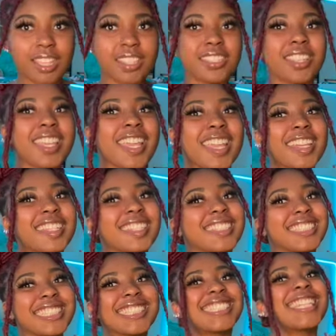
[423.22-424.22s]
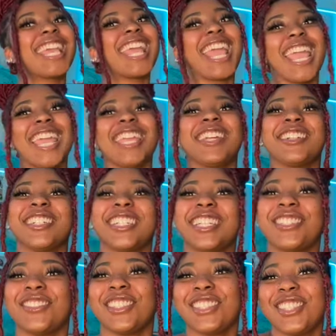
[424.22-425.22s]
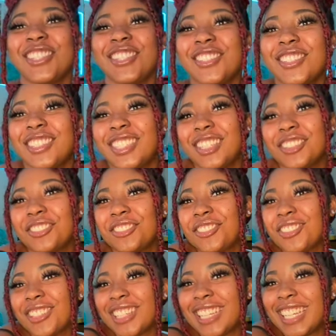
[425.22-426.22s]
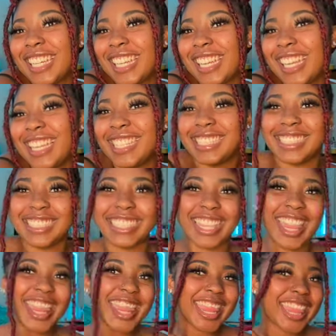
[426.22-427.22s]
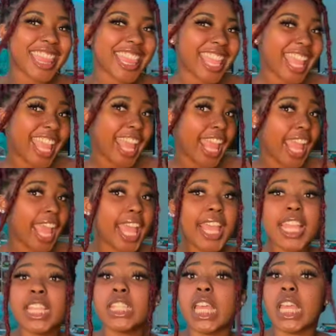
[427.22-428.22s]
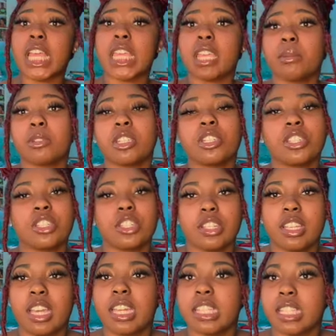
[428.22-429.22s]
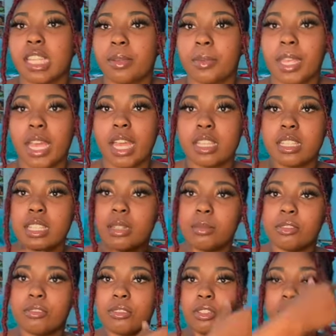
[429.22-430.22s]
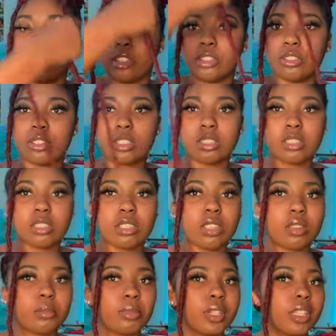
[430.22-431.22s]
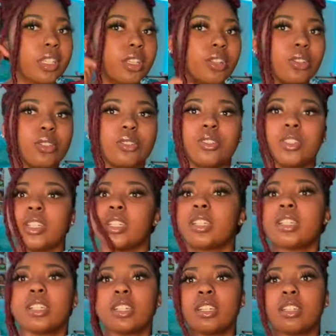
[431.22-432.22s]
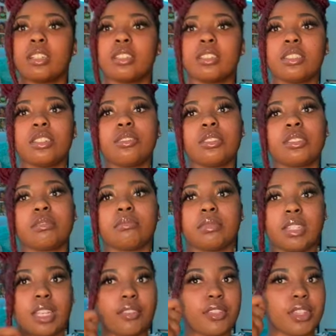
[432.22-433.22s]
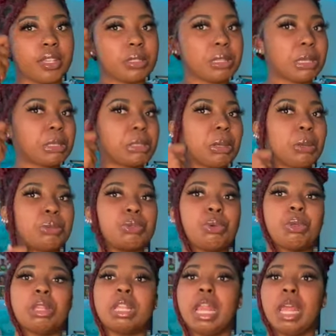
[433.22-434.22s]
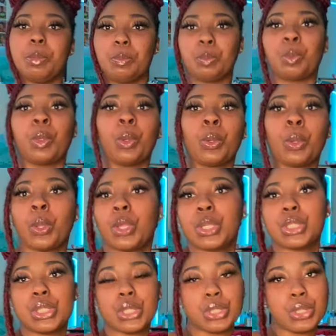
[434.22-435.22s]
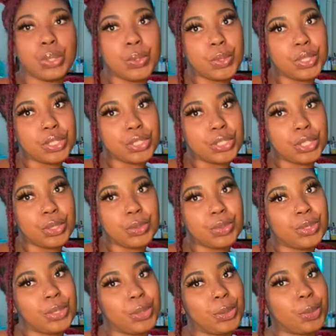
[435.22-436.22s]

for you. Here it is a two in the front. So I am gonna show y'all the same way how I did it before, you know, just bring it over. You know what, I ain't even gonna take it down and do all of that. Cause the two looks cute too.